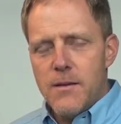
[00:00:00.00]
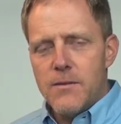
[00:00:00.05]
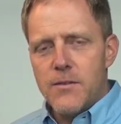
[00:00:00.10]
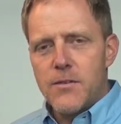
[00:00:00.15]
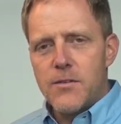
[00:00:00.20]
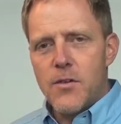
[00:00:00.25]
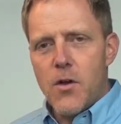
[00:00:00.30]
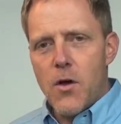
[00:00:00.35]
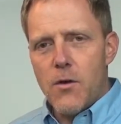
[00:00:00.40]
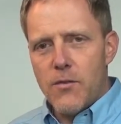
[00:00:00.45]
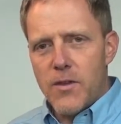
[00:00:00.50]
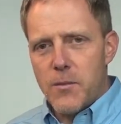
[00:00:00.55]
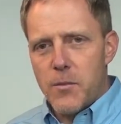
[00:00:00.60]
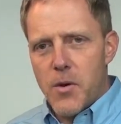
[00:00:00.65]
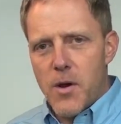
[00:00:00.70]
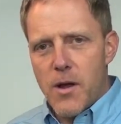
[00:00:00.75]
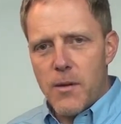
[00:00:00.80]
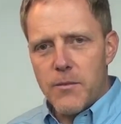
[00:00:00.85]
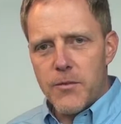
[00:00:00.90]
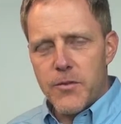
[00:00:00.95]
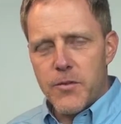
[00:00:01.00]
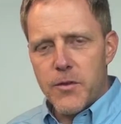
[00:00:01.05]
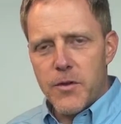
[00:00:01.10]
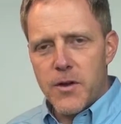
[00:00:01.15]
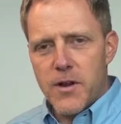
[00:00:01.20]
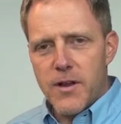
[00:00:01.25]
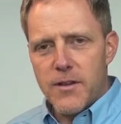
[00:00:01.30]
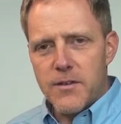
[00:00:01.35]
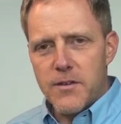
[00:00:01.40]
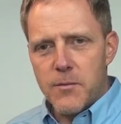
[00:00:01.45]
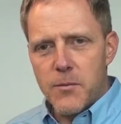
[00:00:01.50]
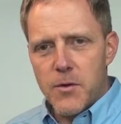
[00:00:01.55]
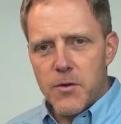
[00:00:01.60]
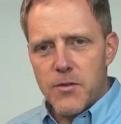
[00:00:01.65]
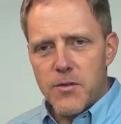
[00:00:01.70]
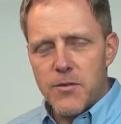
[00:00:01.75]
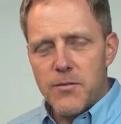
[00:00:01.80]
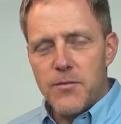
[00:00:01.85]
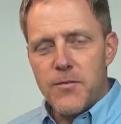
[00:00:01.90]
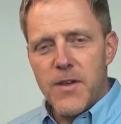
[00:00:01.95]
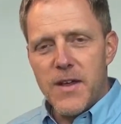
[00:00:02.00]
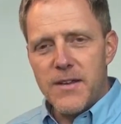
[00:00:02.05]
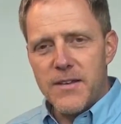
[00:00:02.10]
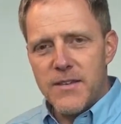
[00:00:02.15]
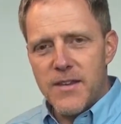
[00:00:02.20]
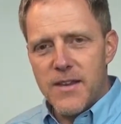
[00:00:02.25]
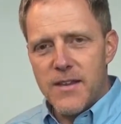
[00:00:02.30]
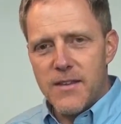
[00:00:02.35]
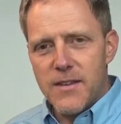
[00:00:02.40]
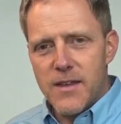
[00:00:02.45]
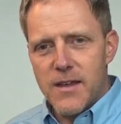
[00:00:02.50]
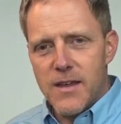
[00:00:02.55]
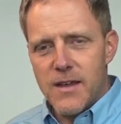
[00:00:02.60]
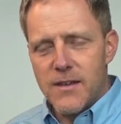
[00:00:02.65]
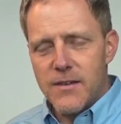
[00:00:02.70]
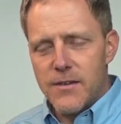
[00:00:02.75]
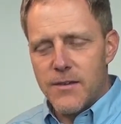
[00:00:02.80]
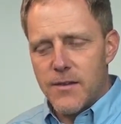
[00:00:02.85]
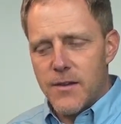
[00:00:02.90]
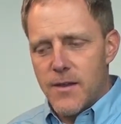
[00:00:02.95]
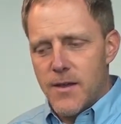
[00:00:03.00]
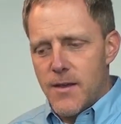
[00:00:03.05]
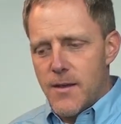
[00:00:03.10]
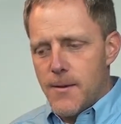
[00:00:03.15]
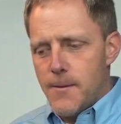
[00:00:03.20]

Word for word: solving problems for their customers, fixing things,